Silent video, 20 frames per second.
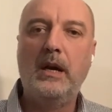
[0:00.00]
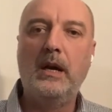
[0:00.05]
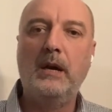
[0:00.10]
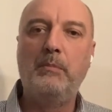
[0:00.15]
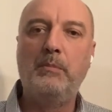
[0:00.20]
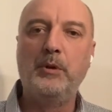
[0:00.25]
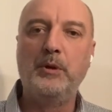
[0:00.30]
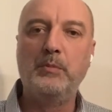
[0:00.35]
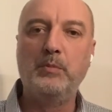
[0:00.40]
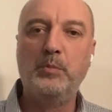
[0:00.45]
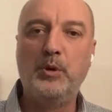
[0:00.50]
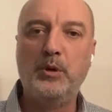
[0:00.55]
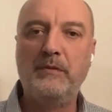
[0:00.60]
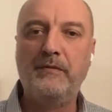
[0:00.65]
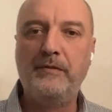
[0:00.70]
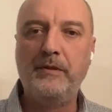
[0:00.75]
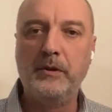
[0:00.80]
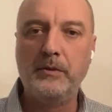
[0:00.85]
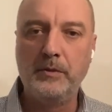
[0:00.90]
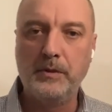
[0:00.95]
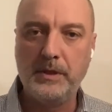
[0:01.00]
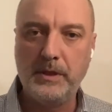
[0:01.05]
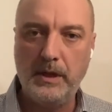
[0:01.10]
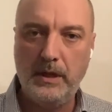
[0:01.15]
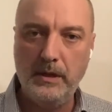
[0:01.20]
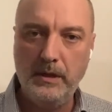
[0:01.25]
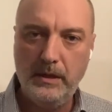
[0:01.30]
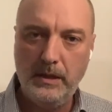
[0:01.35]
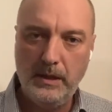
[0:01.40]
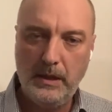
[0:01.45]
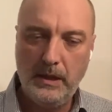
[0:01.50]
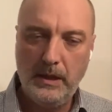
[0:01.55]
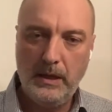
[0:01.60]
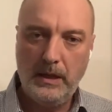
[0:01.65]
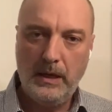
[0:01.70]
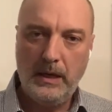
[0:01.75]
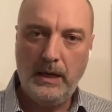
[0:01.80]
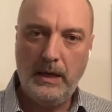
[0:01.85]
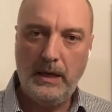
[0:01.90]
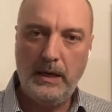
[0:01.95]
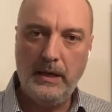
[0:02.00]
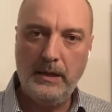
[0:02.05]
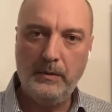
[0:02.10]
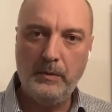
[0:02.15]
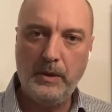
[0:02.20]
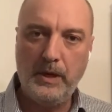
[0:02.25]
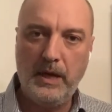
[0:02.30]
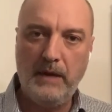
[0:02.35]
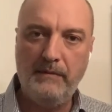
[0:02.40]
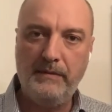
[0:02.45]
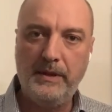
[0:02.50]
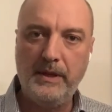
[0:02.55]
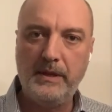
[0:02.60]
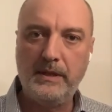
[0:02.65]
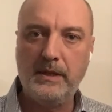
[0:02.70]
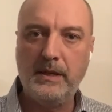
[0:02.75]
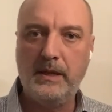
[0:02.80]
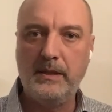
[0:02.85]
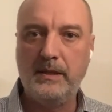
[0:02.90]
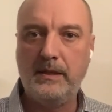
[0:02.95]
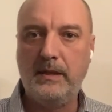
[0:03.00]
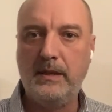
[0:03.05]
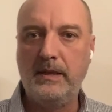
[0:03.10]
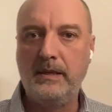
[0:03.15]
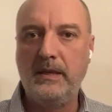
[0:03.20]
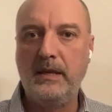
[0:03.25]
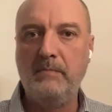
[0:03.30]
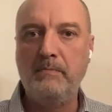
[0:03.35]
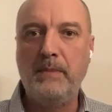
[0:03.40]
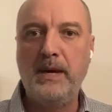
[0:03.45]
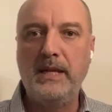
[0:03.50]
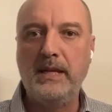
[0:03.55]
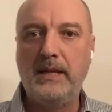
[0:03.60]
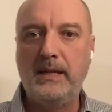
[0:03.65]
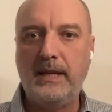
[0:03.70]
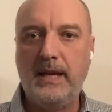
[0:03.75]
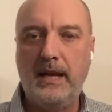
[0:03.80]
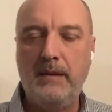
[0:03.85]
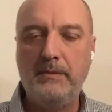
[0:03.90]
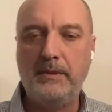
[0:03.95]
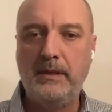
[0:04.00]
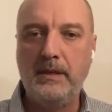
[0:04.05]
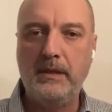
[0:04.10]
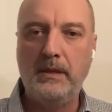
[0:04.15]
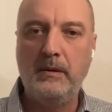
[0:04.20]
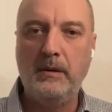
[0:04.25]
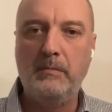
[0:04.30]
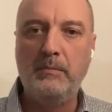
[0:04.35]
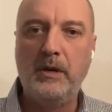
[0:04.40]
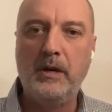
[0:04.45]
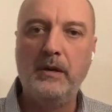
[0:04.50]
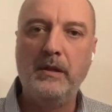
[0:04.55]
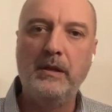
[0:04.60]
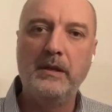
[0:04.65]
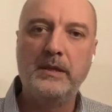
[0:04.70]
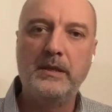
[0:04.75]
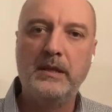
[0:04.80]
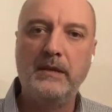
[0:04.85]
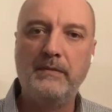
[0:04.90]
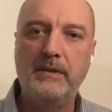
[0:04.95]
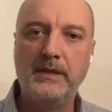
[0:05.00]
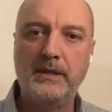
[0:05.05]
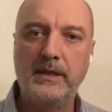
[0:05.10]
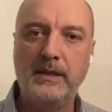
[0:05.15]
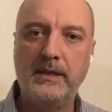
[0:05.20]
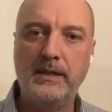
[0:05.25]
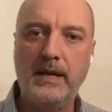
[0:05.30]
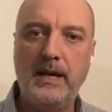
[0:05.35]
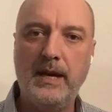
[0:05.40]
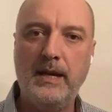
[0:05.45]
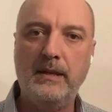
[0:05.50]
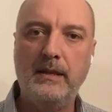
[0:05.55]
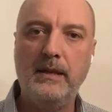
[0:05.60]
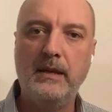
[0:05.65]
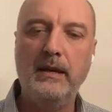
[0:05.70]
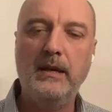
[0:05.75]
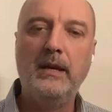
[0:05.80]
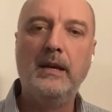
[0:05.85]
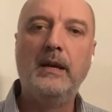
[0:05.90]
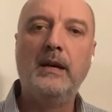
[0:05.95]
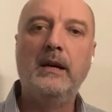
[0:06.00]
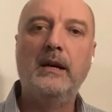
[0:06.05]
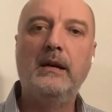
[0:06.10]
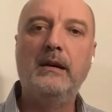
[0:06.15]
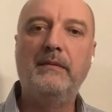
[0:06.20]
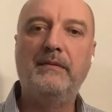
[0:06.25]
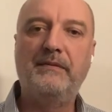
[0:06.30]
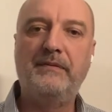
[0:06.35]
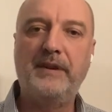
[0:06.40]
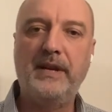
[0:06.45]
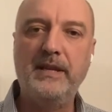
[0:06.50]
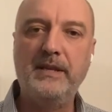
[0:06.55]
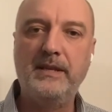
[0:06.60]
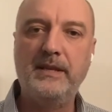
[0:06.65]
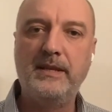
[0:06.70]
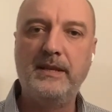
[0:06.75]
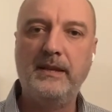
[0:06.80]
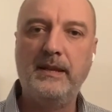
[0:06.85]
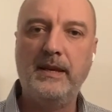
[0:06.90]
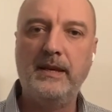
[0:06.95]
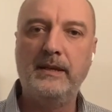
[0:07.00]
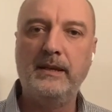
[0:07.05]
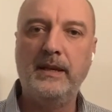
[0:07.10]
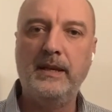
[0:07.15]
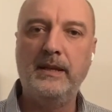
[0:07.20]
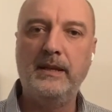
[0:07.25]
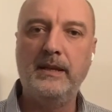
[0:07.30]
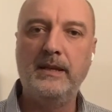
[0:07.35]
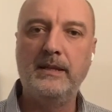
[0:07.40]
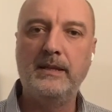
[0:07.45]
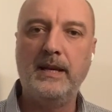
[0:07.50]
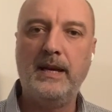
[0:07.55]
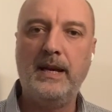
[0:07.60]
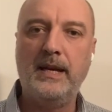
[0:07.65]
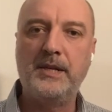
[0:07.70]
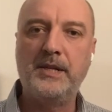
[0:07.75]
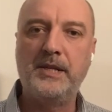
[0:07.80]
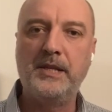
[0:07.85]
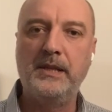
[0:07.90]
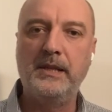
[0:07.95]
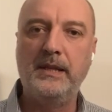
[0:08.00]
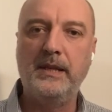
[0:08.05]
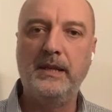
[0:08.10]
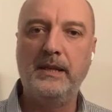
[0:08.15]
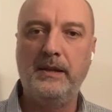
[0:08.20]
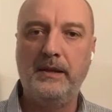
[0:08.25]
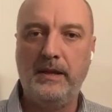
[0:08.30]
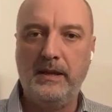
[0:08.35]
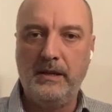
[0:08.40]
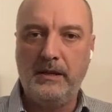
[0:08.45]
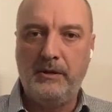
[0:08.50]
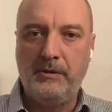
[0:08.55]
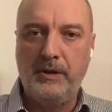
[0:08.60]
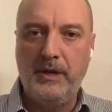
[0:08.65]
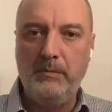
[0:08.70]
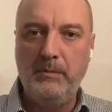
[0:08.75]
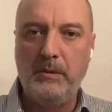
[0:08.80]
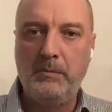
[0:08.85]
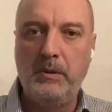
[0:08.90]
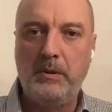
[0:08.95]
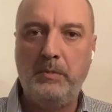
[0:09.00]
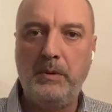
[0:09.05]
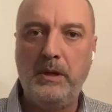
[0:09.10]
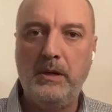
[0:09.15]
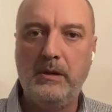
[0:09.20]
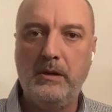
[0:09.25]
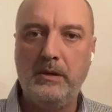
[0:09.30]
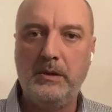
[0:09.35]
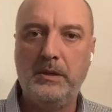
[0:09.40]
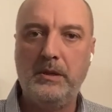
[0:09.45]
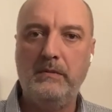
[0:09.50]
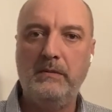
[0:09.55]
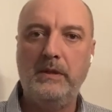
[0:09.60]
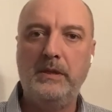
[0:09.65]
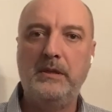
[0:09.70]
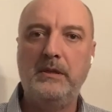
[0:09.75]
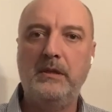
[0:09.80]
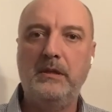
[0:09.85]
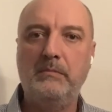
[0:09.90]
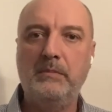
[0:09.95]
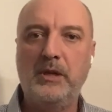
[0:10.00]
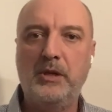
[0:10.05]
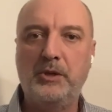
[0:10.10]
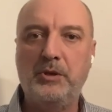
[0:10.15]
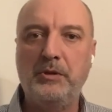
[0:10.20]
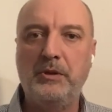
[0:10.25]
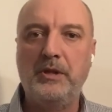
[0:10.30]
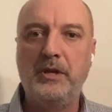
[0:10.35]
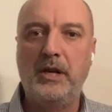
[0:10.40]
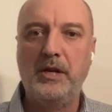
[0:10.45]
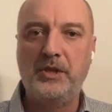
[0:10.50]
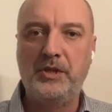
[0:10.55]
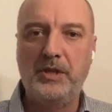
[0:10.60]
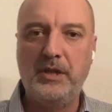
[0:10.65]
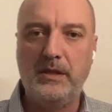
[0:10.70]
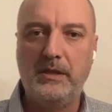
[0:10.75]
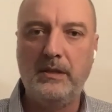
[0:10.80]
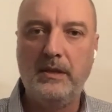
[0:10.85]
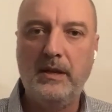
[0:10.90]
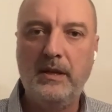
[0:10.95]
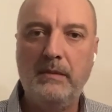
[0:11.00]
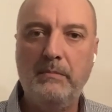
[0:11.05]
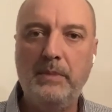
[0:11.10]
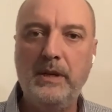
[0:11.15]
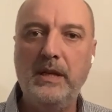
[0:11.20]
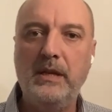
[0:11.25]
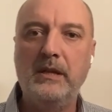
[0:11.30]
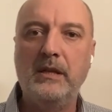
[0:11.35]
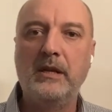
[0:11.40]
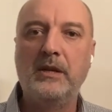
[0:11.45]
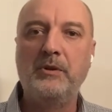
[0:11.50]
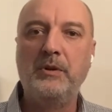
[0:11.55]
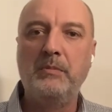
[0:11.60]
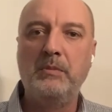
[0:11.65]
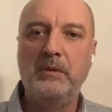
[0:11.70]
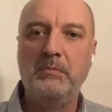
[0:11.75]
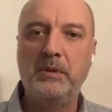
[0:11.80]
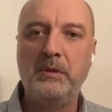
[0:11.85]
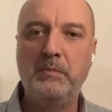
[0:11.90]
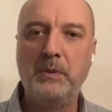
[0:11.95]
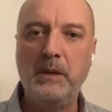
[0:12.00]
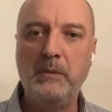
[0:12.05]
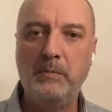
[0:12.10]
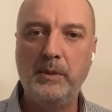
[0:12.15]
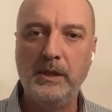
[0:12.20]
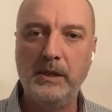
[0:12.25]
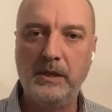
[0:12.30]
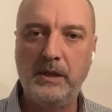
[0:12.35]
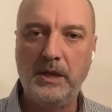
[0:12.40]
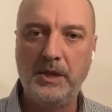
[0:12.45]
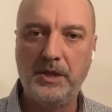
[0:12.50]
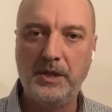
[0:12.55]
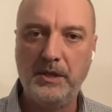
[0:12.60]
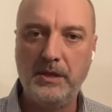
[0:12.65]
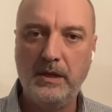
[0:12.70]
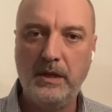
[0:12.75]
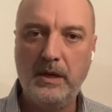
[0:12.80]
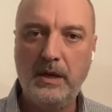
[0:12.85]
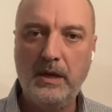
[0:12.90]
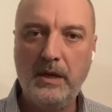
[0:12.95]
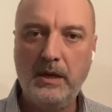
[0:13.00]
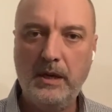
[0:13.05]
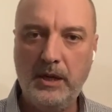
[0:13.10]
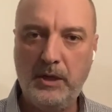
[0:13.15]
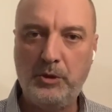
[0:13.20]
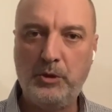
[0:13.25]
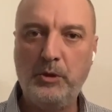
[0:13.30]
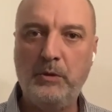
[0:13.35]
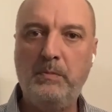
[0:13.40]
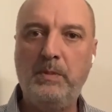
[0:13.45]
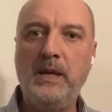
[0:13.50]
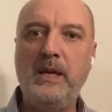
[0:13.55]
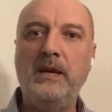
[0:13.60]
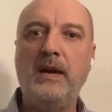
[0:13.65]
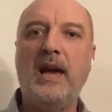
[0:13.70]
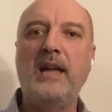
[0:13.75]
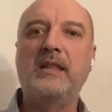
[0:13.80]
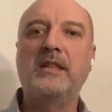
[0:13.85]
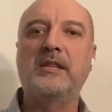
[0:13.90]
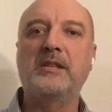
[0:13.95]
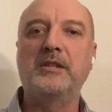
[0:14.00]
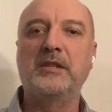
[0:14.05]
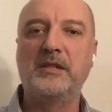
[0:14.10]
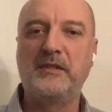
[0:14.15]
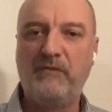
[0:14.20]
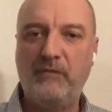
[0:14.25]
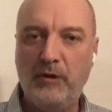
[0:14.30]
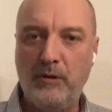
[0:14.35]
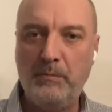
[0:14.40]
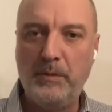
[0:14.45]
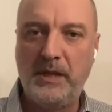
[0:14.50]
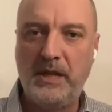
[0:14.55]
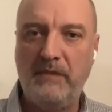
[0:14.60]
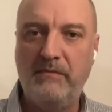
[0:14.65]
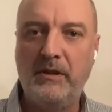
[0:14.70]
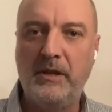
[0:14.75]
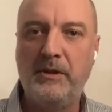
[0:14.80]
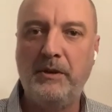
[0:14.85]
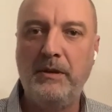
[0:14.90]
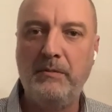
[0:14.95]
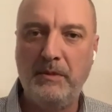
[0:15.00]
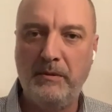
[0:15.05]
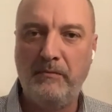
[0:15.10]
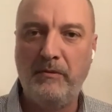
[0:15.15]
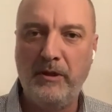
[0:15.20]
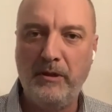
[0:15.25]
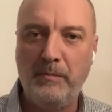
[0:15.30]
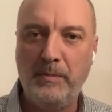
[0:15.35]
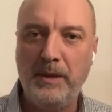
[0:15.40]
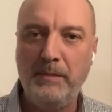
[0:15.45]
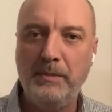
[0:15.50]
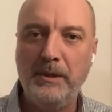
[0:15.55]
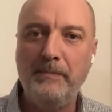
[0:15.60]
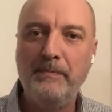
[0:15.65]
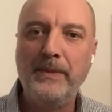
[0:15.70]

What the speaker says: put more focus on. And we have discussed this in many times among the civil society friends, that it is actually the agreement between Kosovo and Serbia should not just be an agreement between politicians. It should be a transformative agreement for the people.